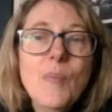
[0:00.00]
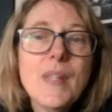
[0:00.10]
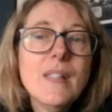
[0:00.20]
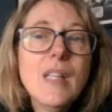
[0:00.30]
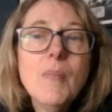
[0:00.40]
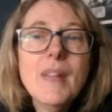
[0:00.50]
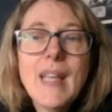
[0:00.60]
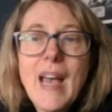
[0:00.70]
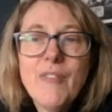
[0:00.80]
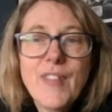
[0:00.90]
with double the
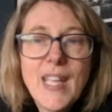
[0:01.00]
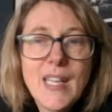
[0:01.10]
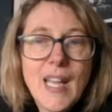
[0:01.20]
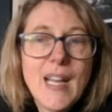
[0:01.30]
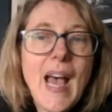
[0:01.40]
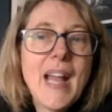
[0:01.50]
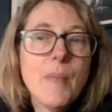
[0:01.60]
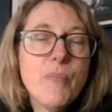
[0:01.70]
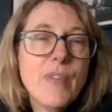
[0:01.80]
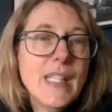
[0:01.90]
caffeine and had
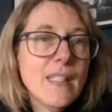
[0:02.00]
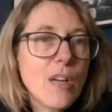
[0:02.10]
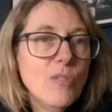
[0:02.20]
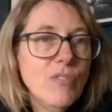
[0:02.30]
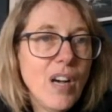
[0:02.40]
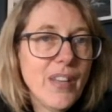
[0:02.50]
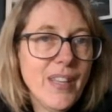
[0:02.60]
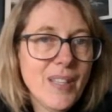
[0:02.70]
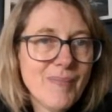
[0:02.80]
a brisk run.